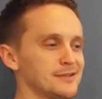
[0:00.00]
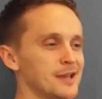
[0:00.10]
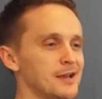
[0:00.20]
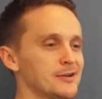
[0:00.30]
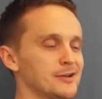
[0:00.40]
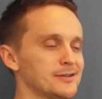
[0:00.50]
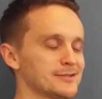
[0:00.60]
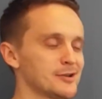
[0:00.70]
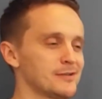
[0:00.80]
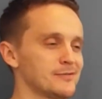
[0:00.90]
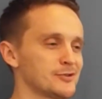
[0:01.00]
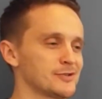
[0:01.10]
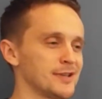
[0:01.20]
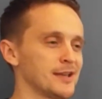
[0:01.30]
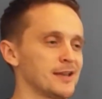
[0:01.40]
Yeah, it's kind of
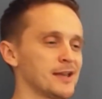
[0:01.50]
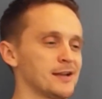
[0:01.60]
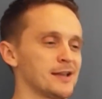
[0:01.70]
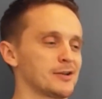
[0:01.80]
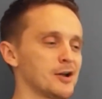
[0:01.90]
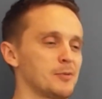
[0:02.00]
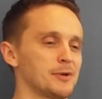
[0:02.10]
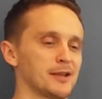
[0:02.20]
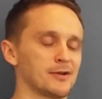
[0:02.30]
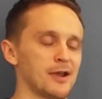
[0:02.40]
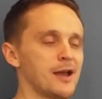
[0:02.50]
just again like commenting.